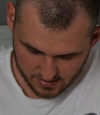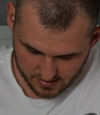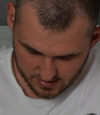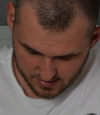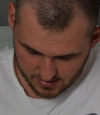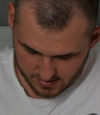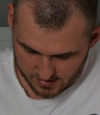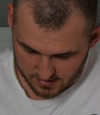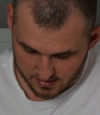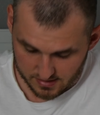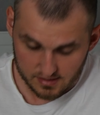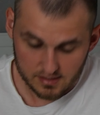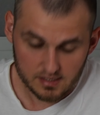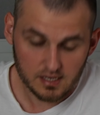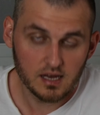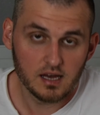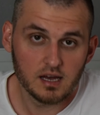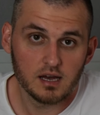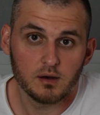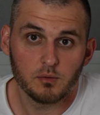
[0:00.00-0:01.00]
and
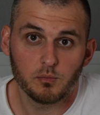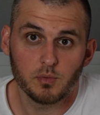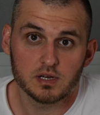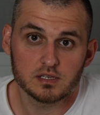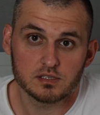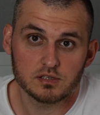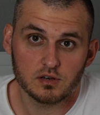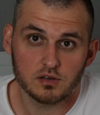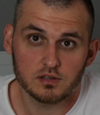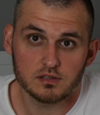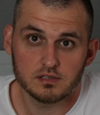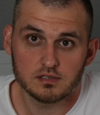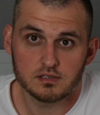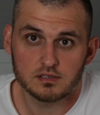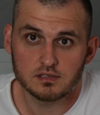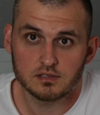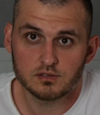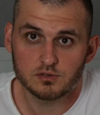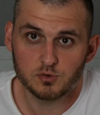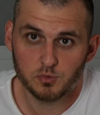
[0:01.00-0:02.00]
my son
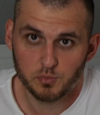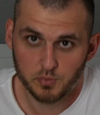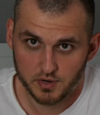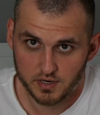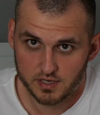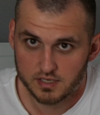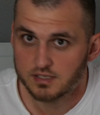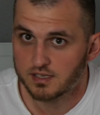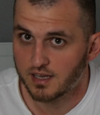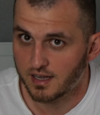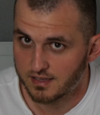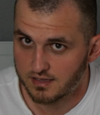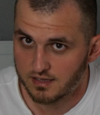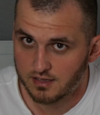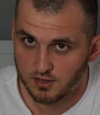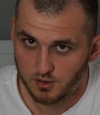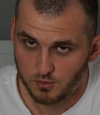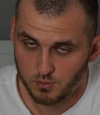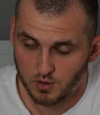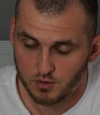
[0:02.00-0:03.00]
is super excited
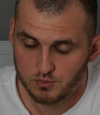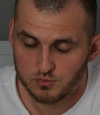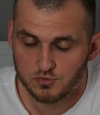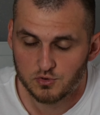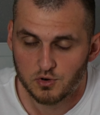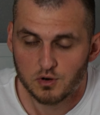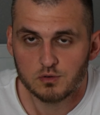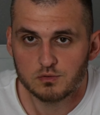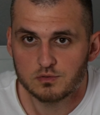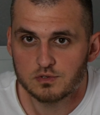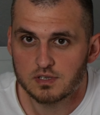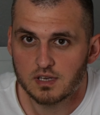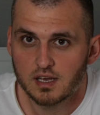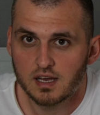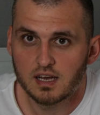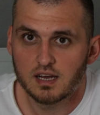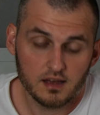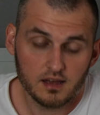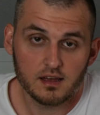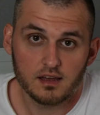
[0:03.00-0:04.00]
about drones,
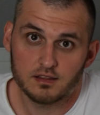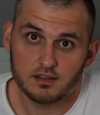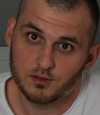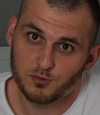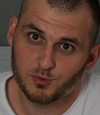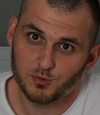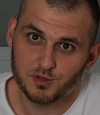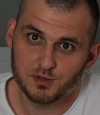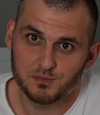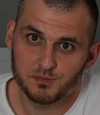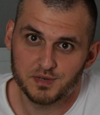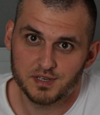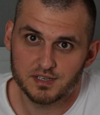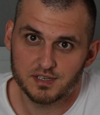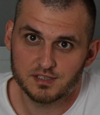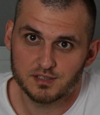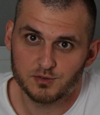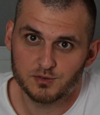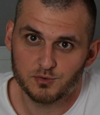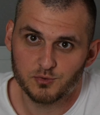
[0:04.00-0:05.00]
and it wouldn't be
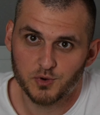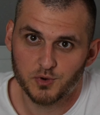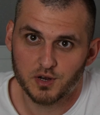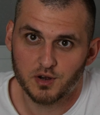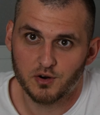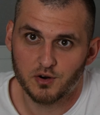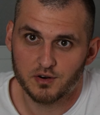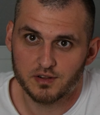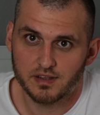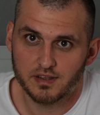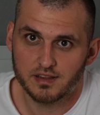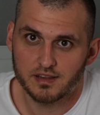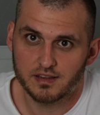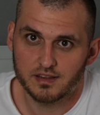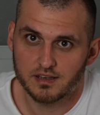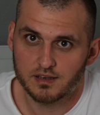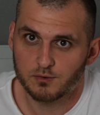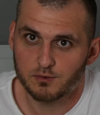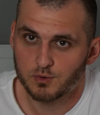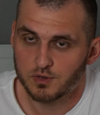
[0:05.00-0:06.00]
easy to record
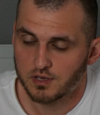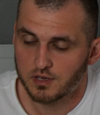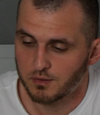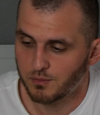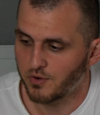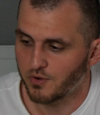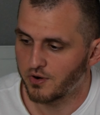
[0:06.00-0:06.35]
anything with him